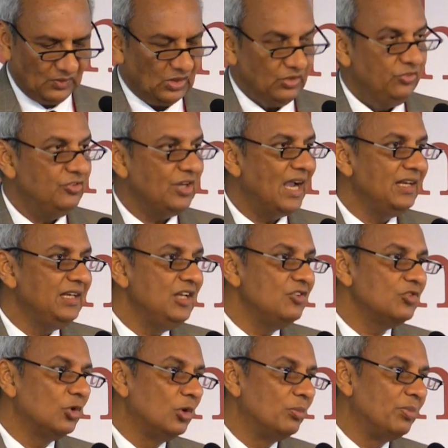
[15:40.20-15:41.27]

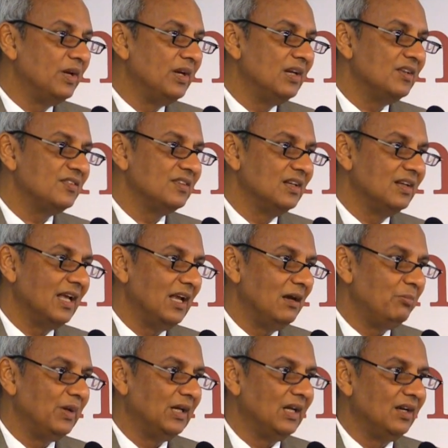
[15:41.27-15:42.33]
Chinese openness in
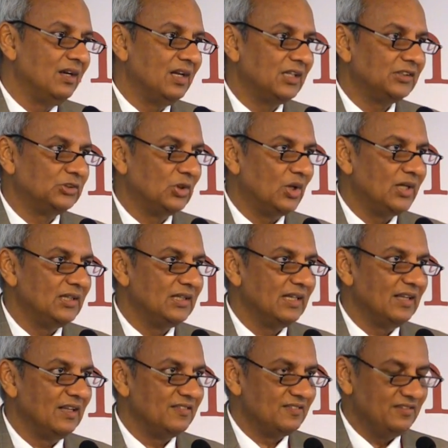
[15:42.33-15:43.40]
helping India join
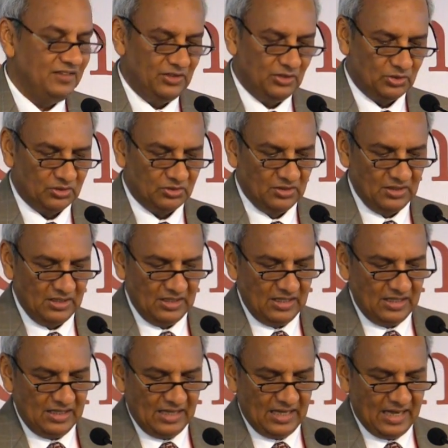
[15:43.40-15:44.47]
the SCO
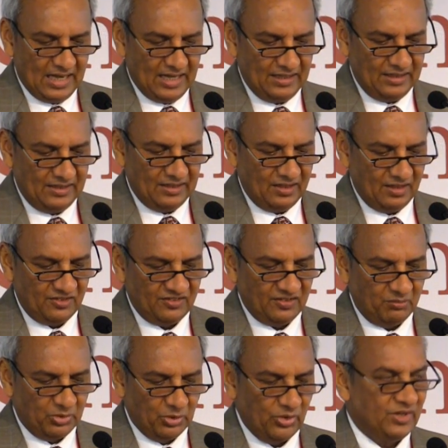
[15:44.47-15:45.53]
and
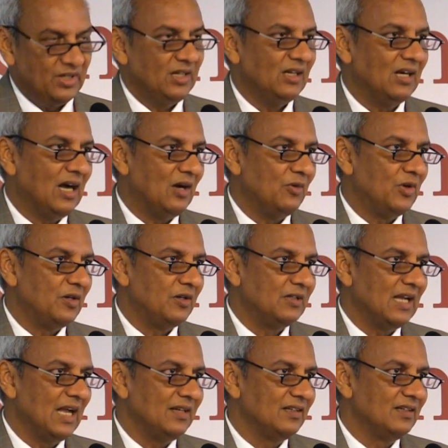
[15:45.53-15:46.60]
supporting our
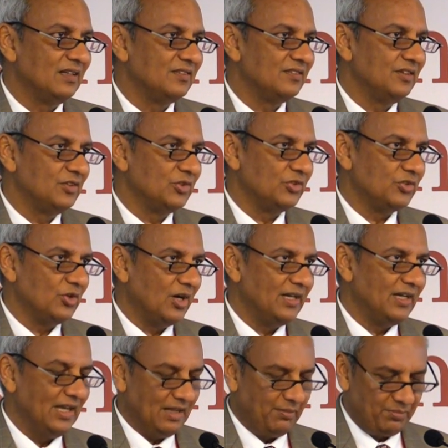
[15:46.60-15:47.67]
candidacy to
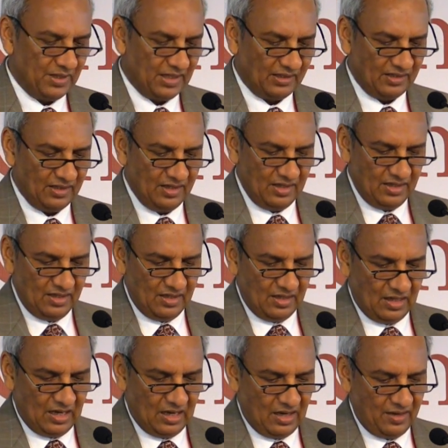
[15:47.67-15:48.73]
join APEC
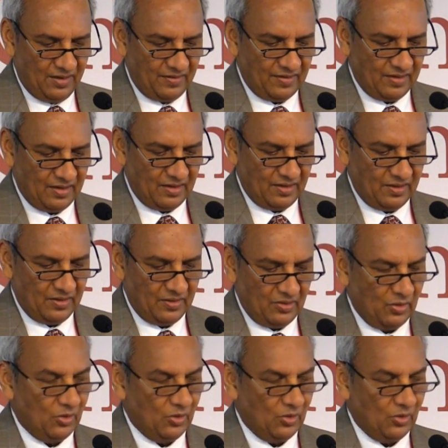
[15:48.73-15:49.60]
are